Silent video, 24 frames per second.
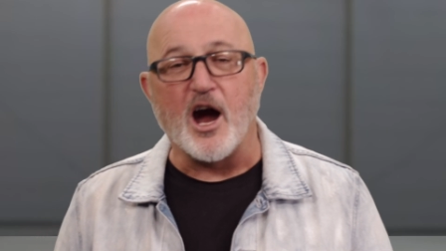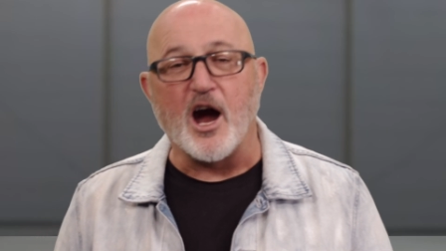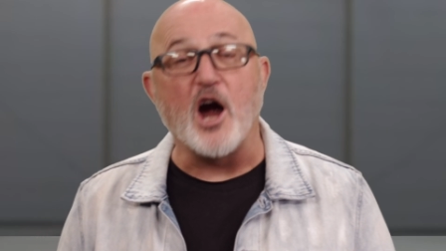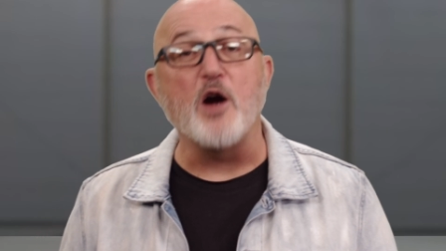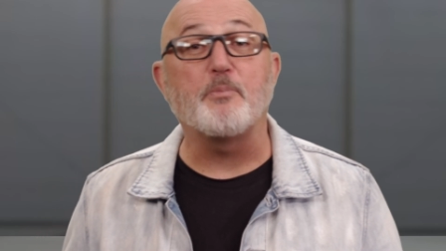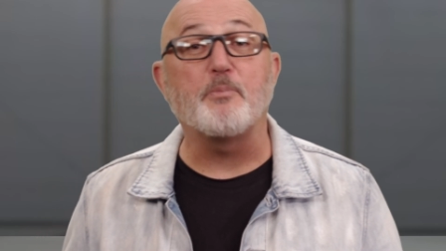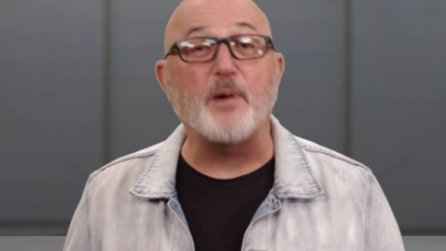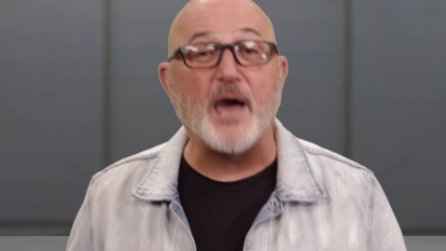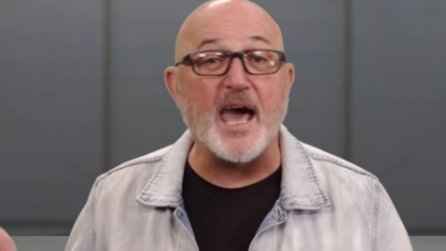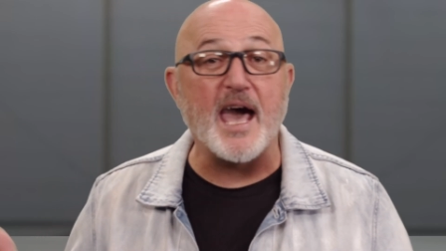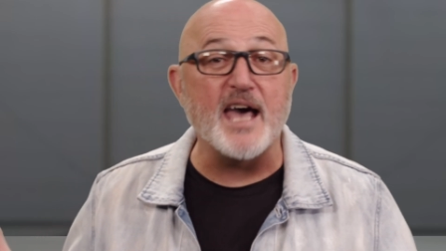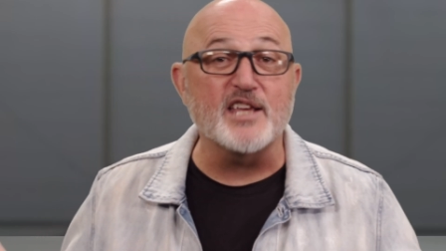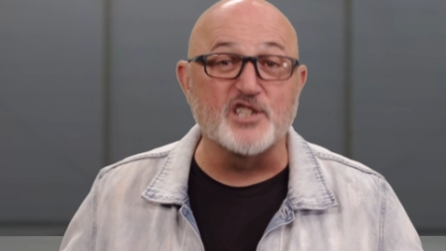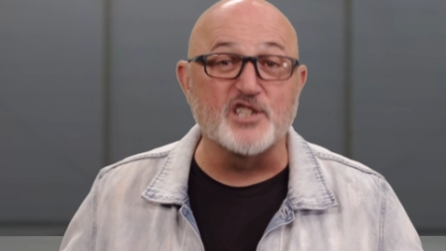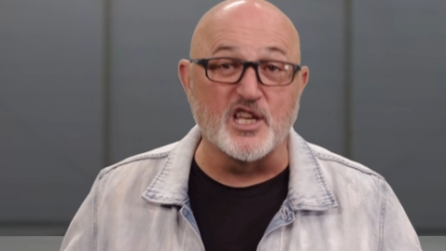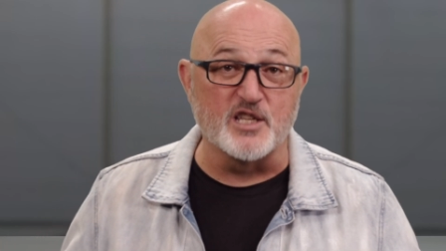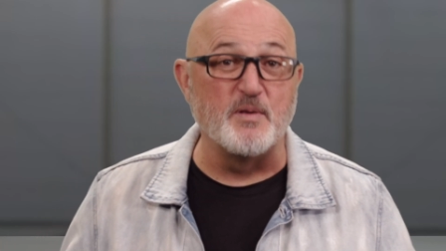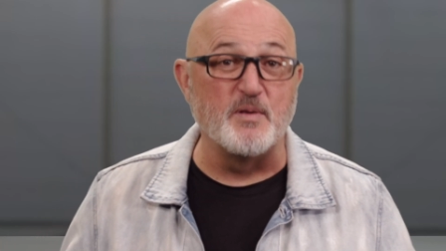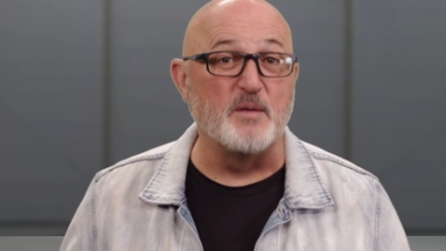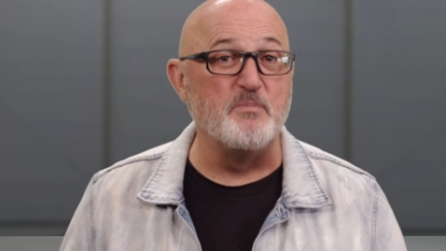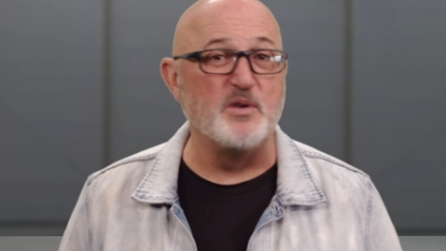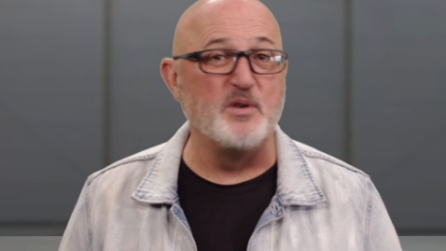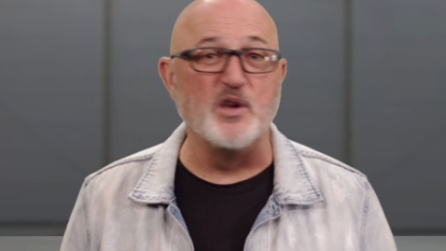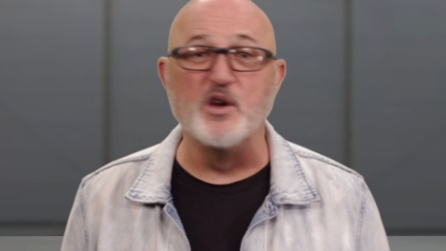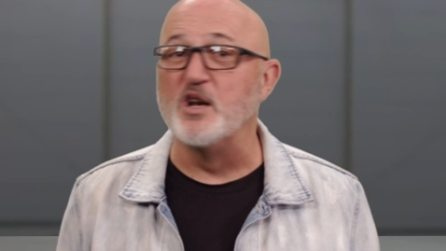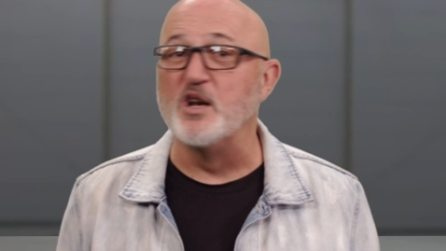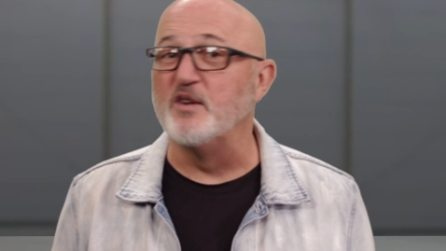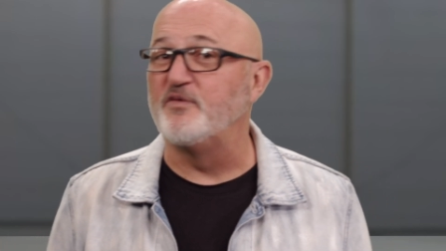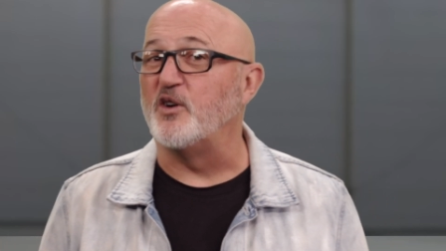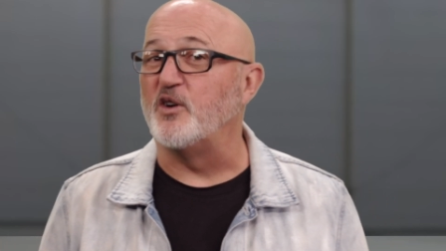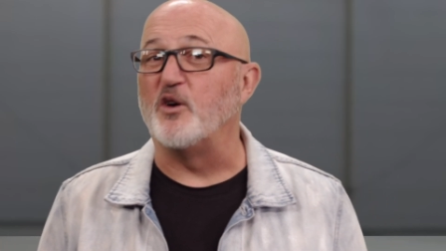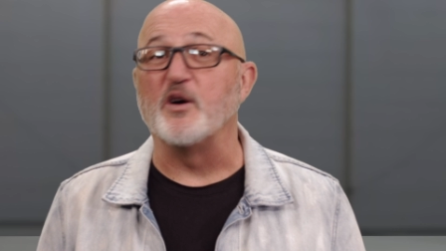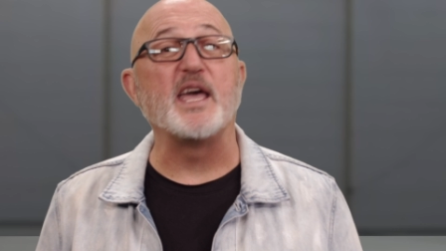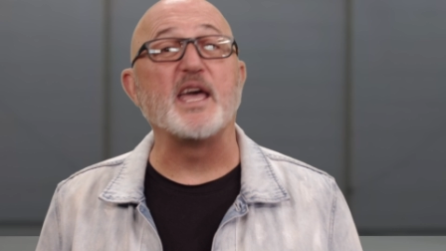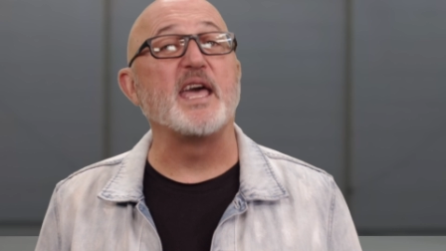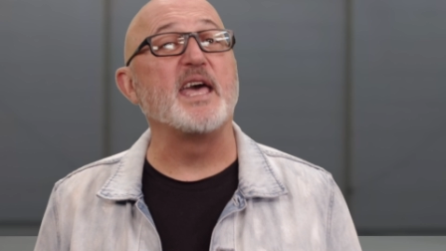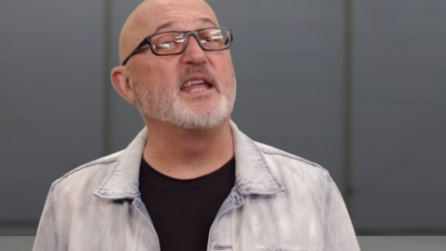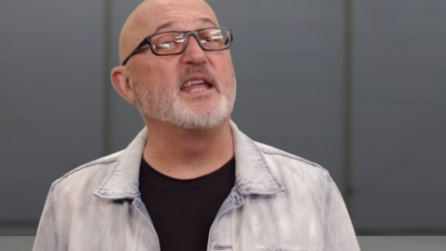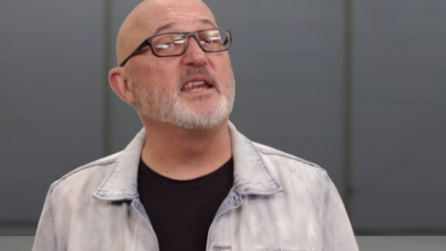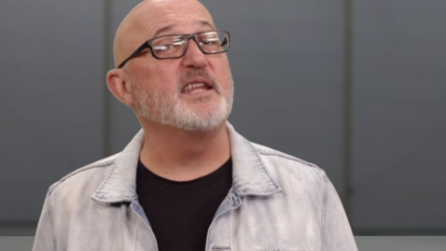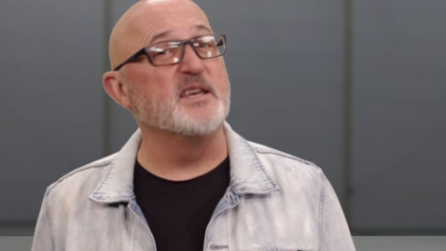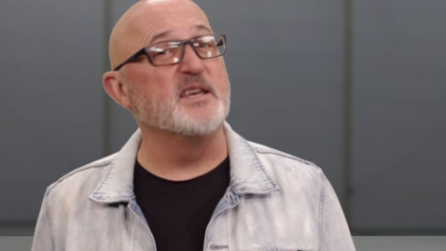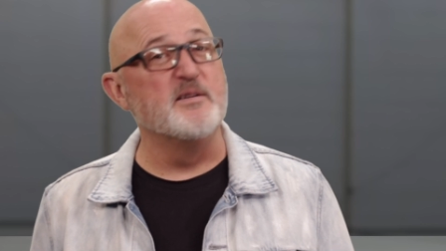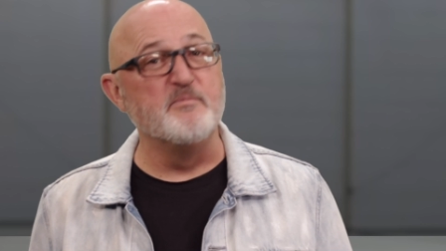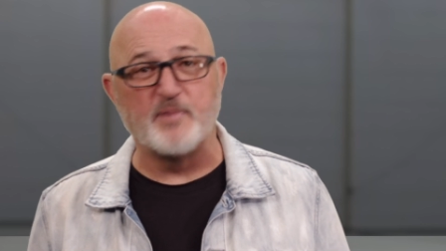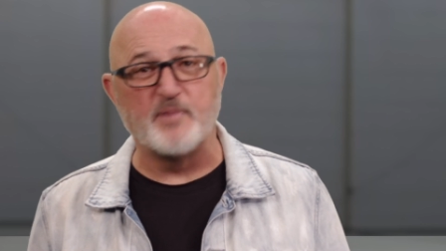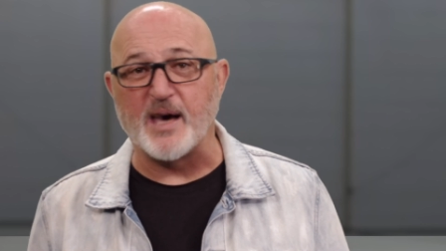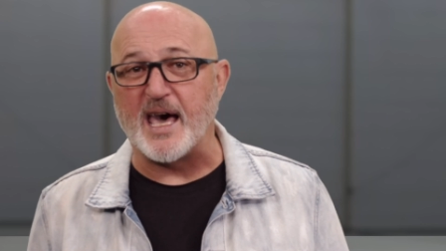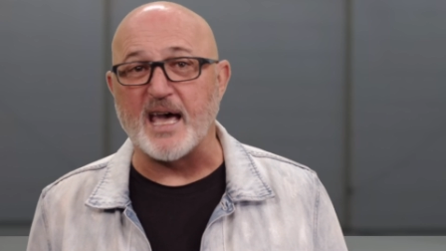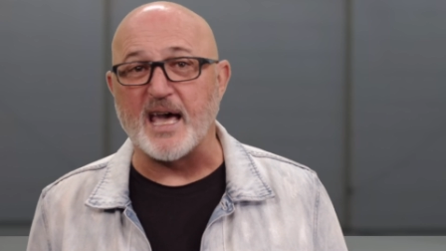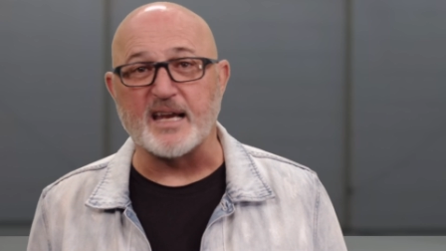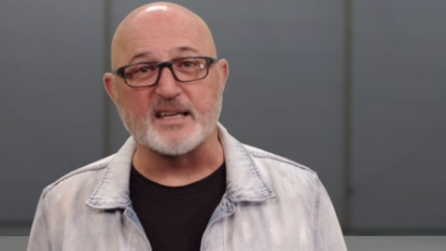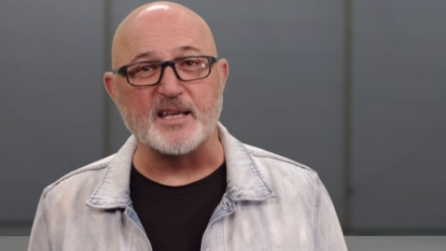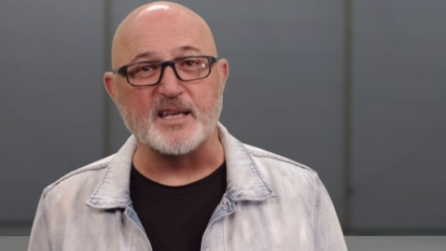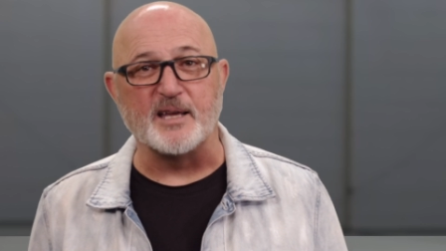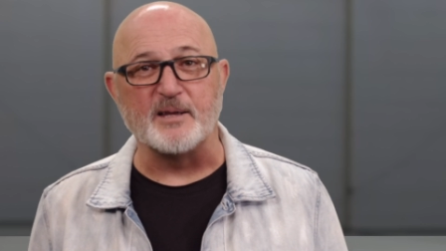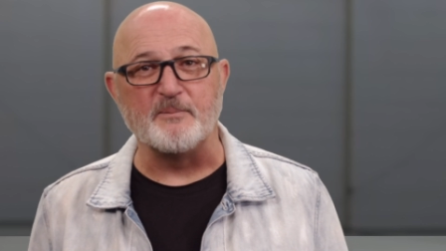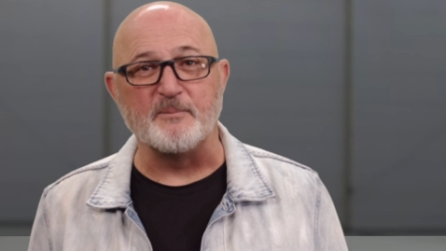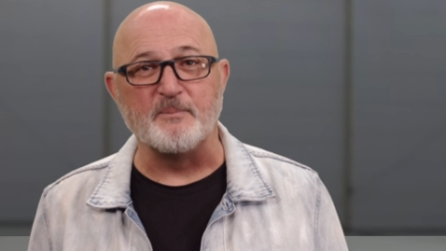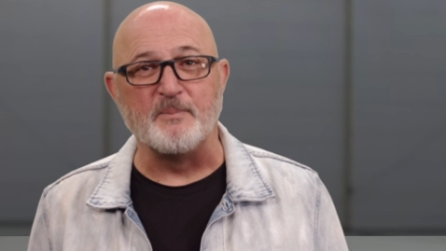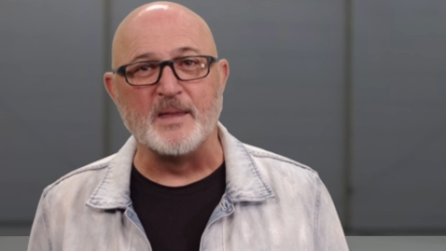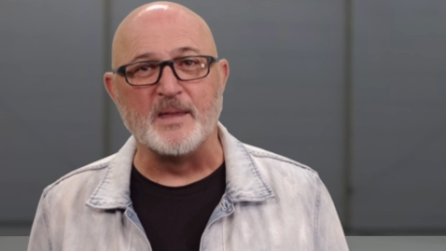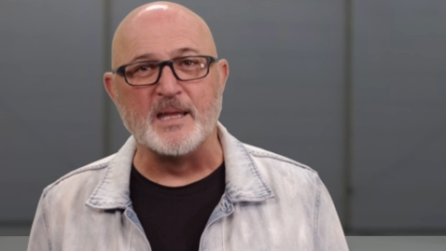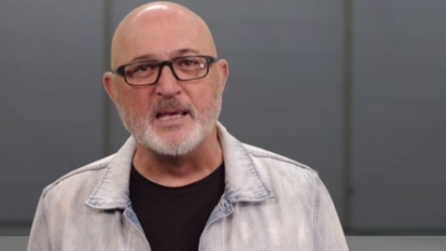Our past has been beautiful and impacting.